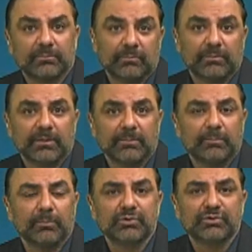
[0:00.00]
most
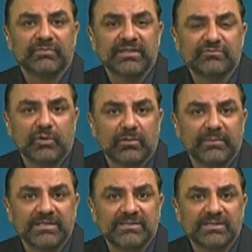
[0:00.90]
of these foreign
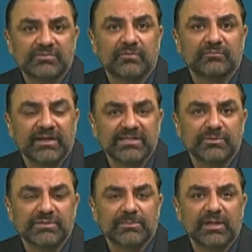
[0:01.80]
ministers from various Muslim
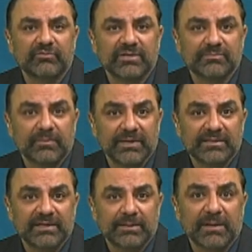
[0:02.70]
countries will be attending
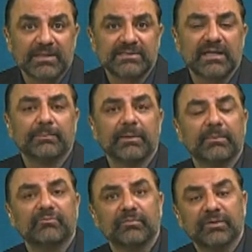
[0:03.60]
Pakistan, people from
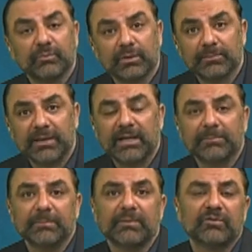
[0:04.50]
the World Bank, people
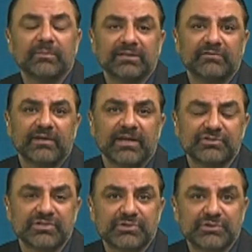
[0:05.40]
from other financial
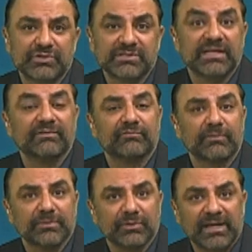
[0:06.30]
institutions, even from the
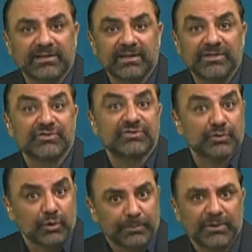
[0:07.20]
United Nations, European
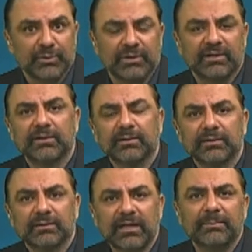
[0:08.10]
Union. They'll
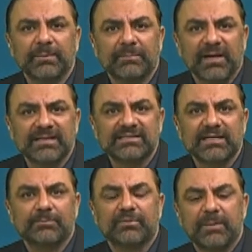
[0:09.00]
be in Pakistan
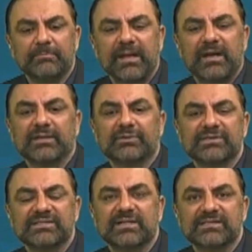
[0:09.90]
primarily to
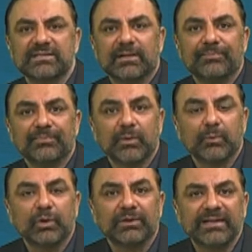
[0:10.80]
discuss what
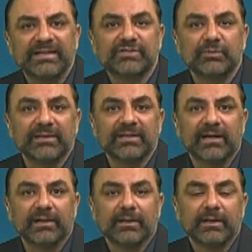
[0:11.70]
needs to be done
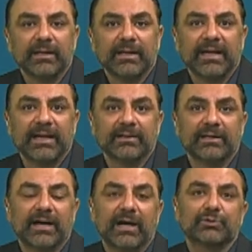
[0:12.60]
and how
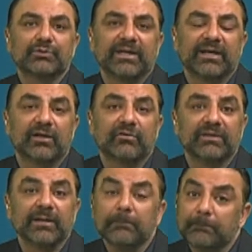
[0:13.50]
to take care of the
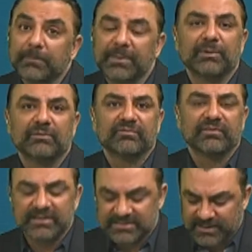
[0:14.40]
people of
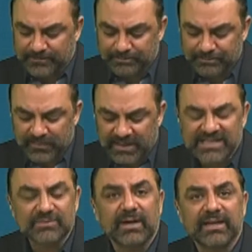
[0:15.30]
Afghanistan. As far
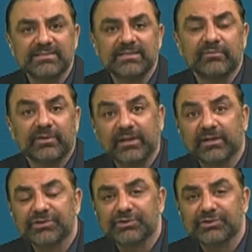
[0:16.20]
as the recognition of the